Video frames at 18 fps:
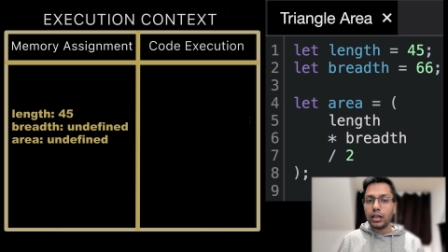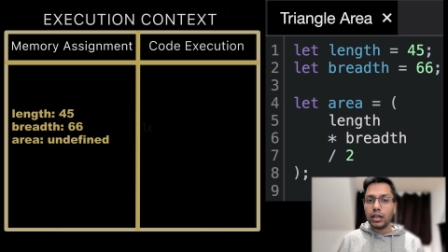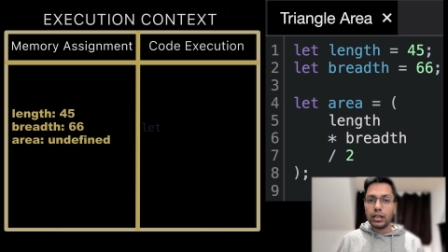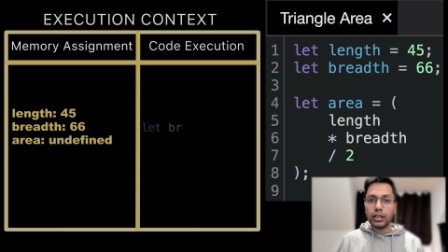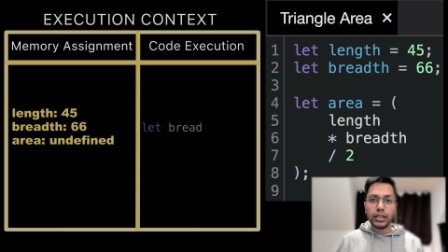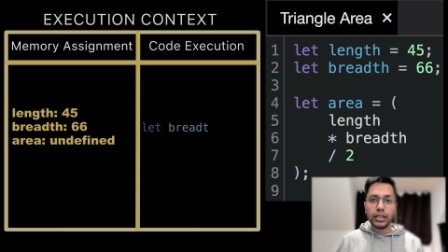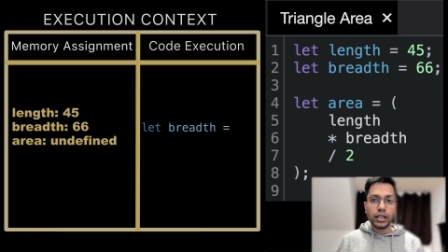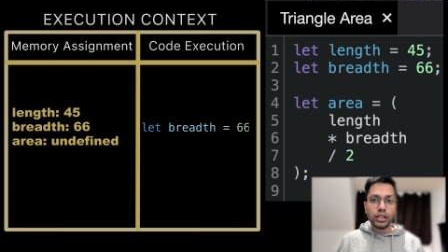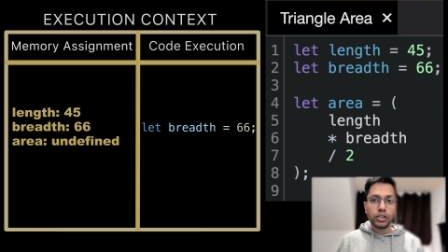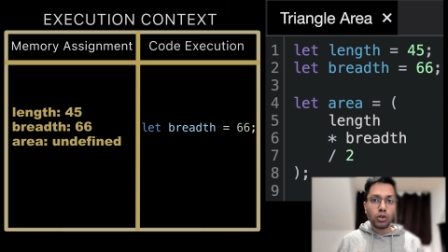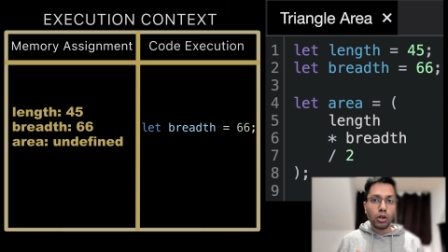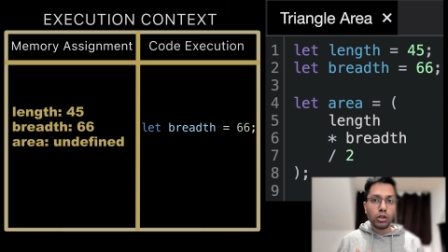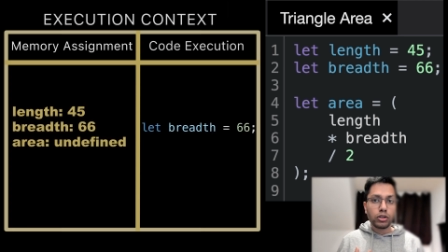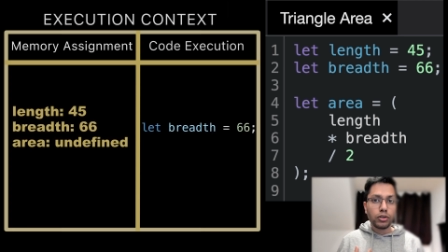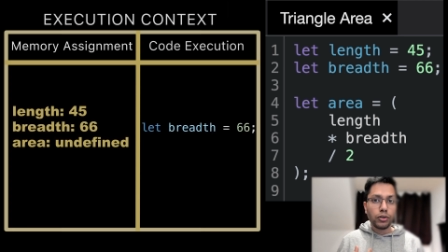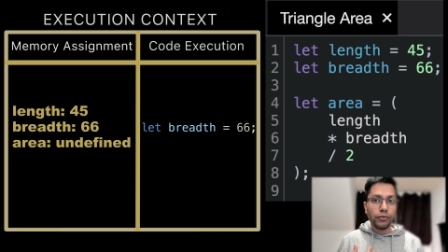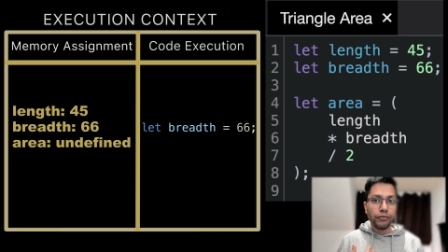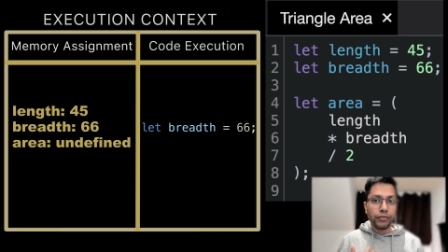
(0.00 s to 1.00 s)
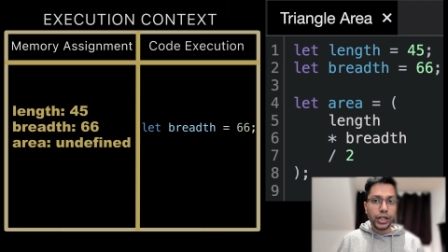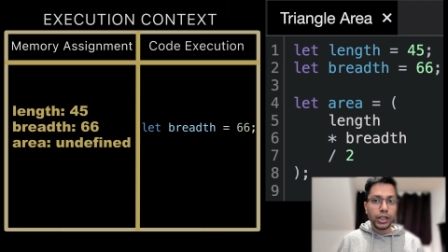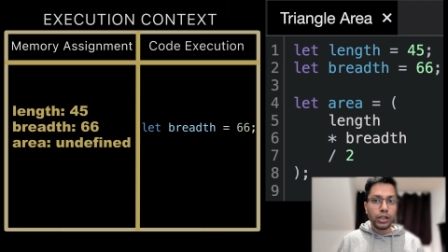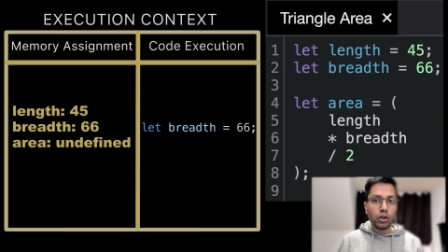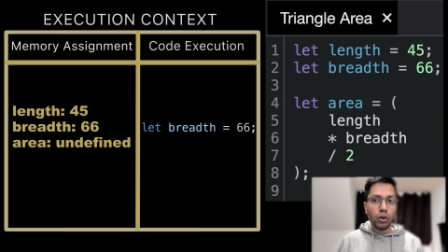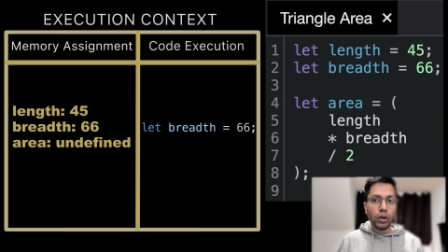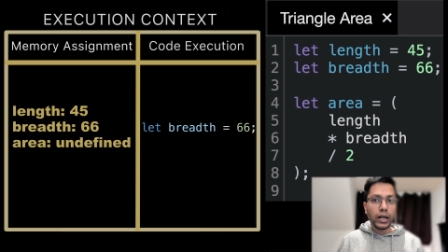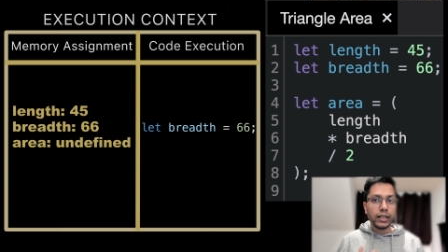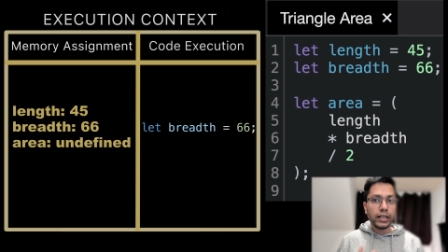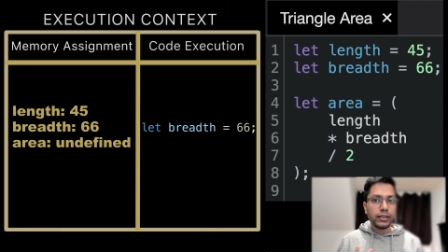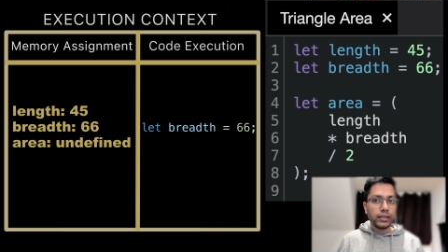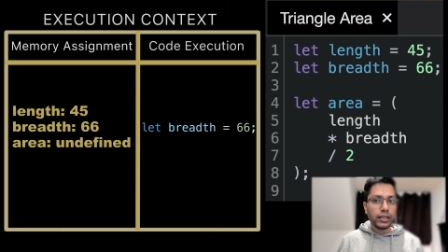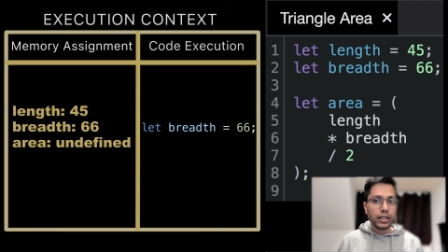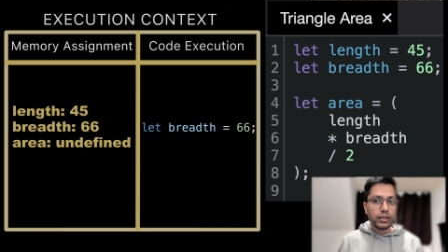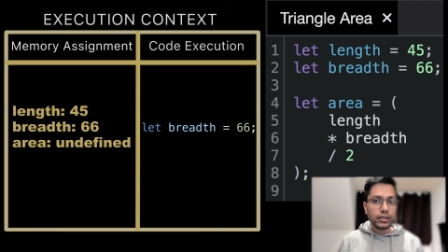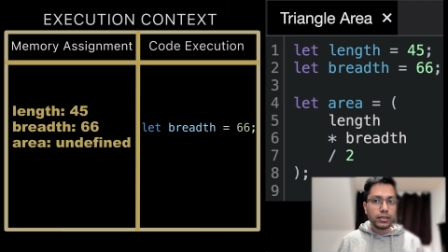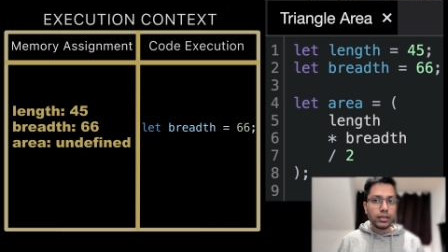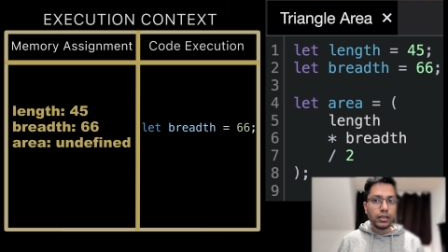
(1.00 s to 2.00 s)
There is also window and
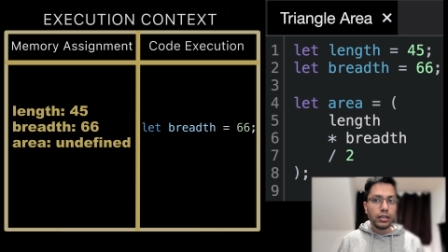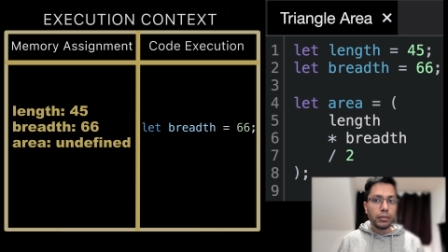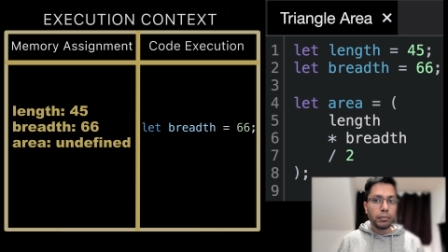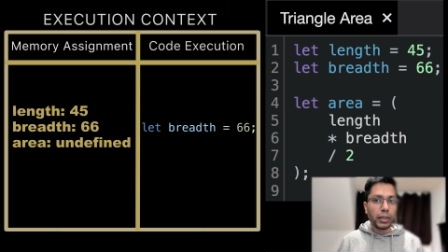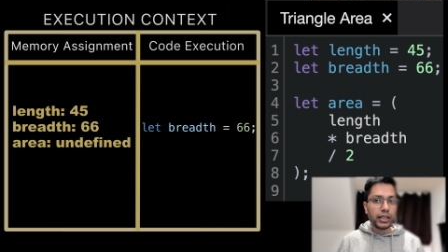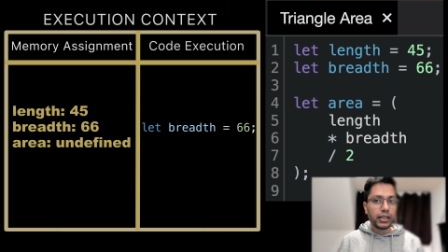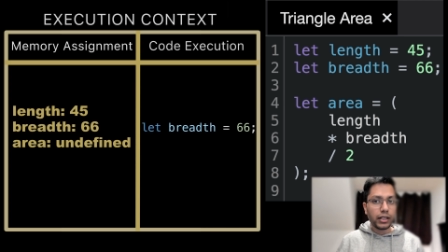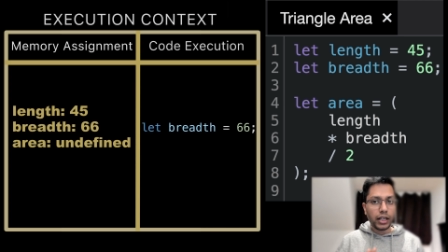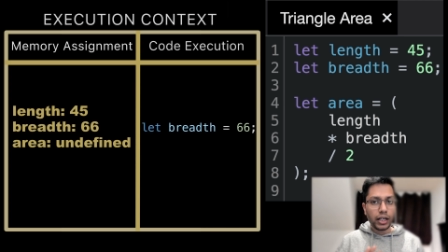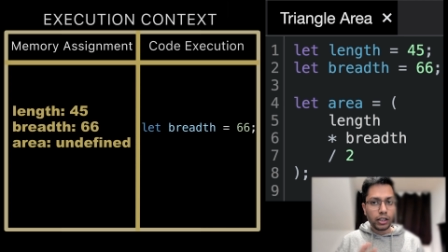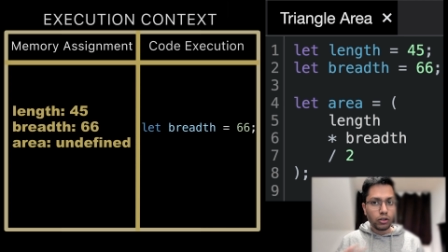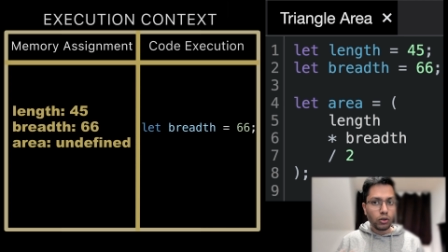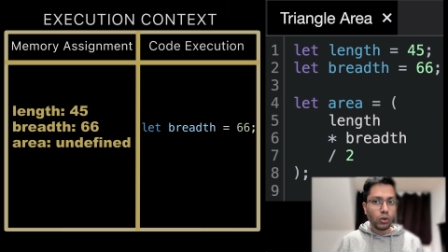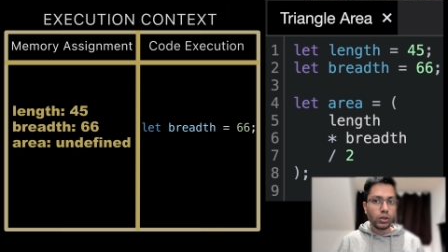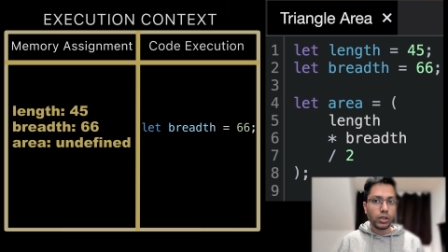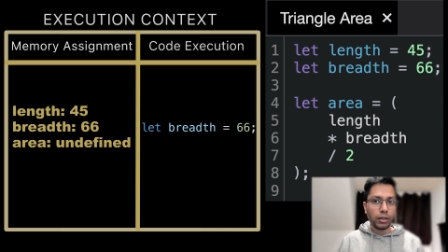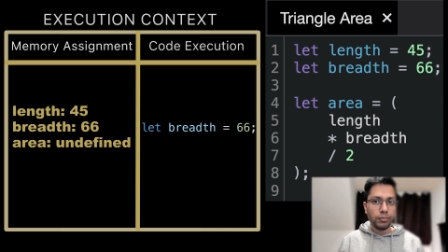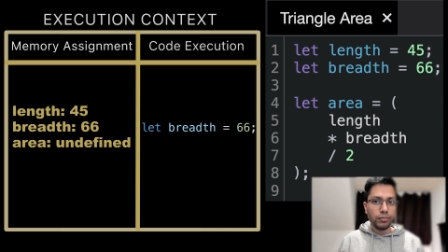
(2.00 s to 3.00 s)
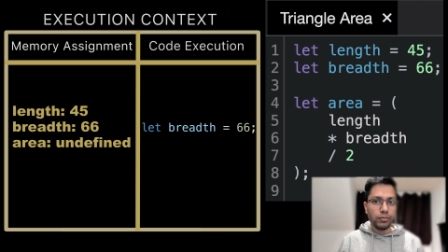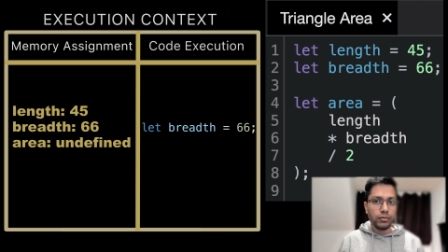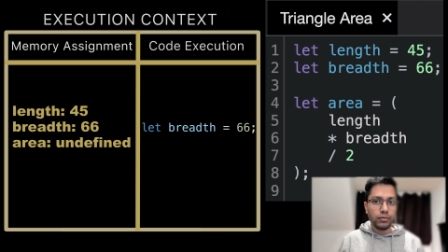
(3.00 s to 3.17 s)
this but ignore them.